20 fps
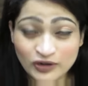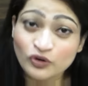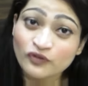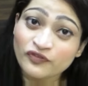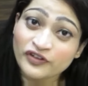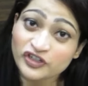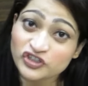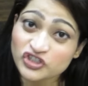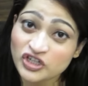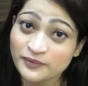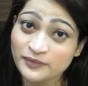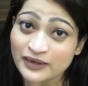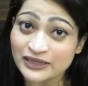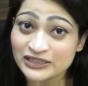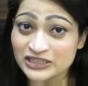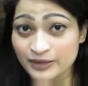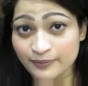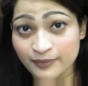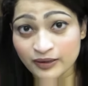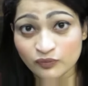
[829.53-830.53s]
Don't forget to check my
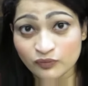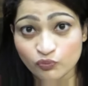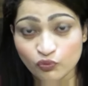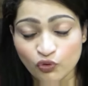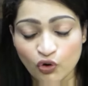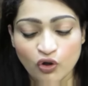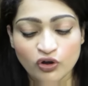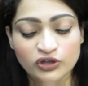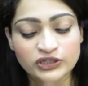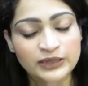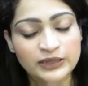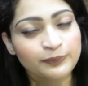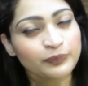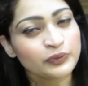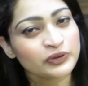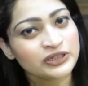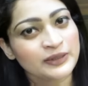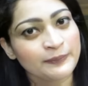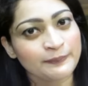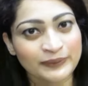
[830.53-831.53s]
Japan vlogs. I'll
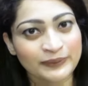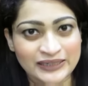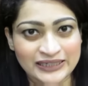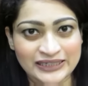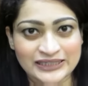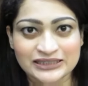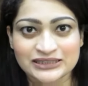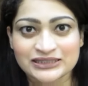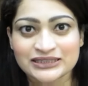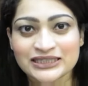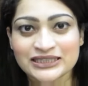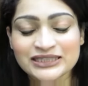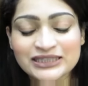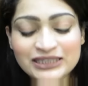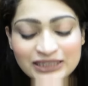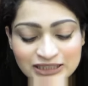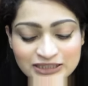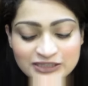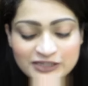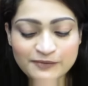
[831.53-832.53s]
put the playlist in
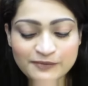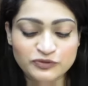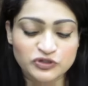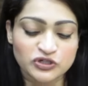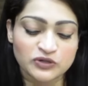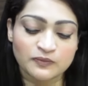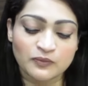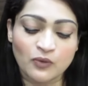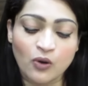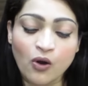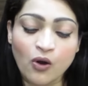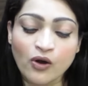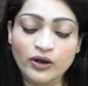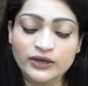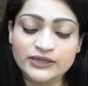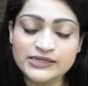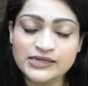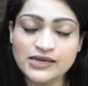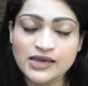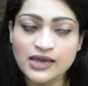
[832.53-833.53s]
the description
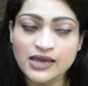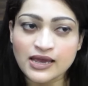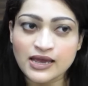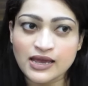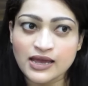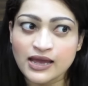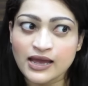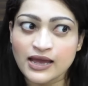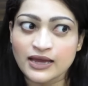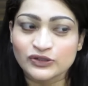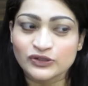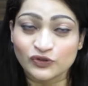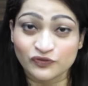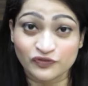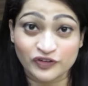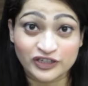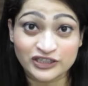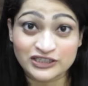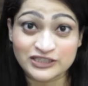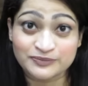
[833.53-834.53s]
box. Don't
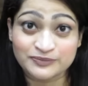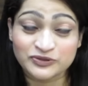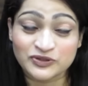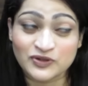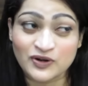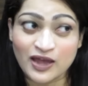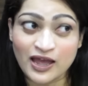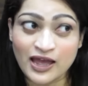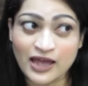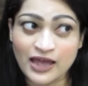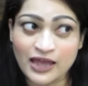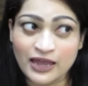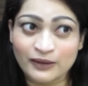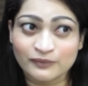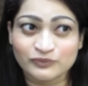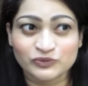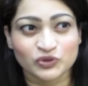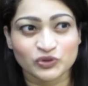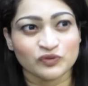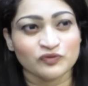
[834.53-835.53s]
forget to
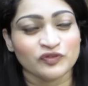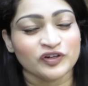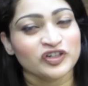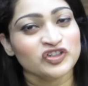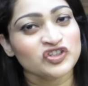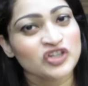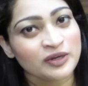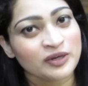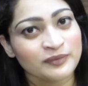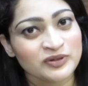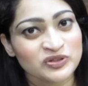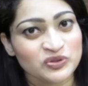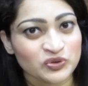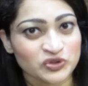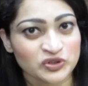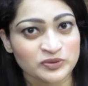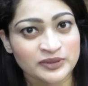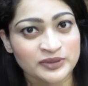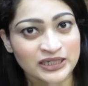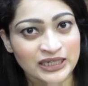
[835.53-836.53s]
subscribe. Don't forget to check my
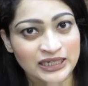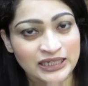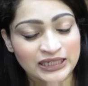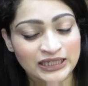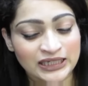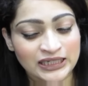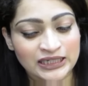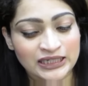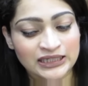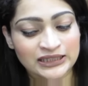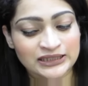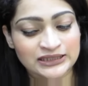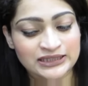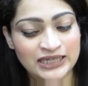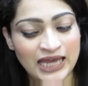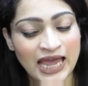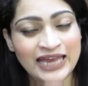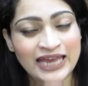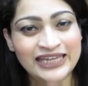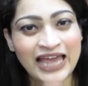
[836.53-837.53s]
social media links.
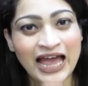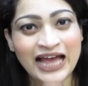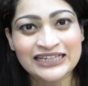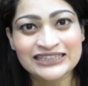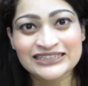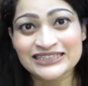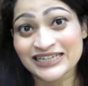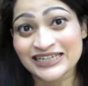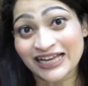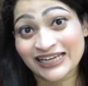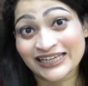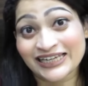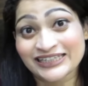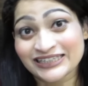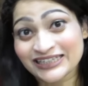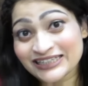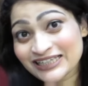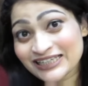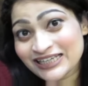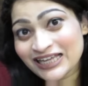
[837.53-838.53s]
And yeah, see you
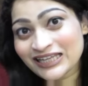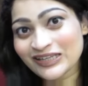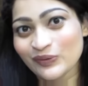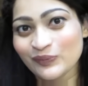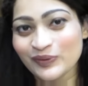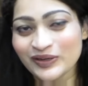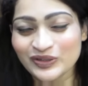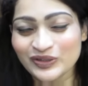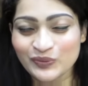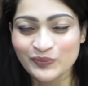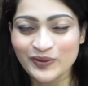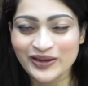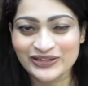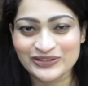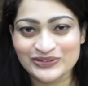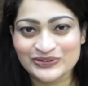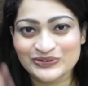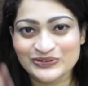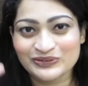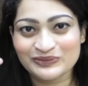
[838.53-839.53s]
later in another video
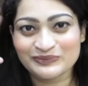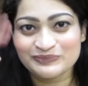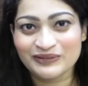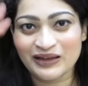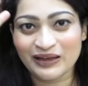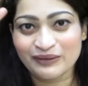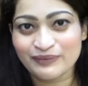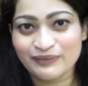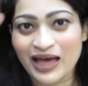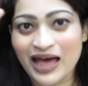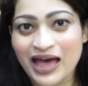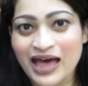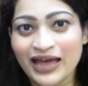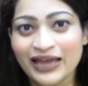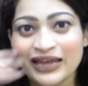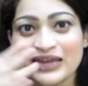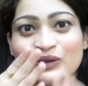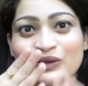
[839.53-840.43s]
very soon. Bye bye.